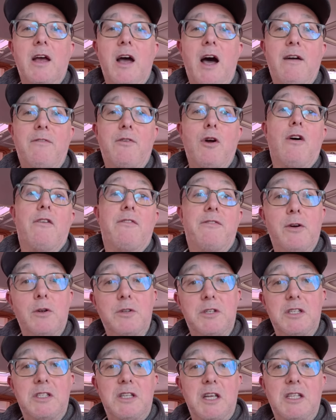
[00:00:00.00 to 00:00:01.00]
I've got a
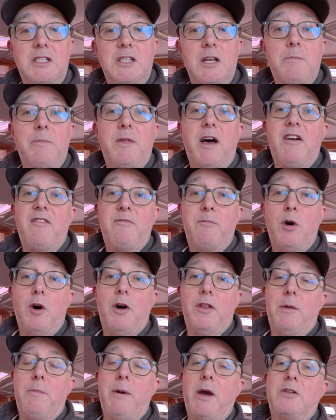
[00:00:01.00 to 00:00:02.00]
filter system that I've bought
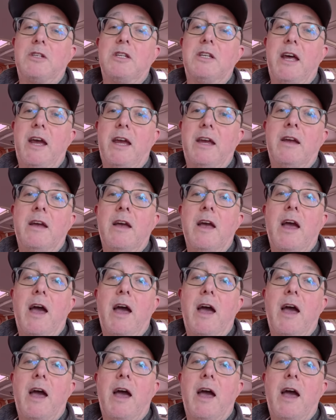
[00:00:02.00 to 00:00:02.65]
on the boat today,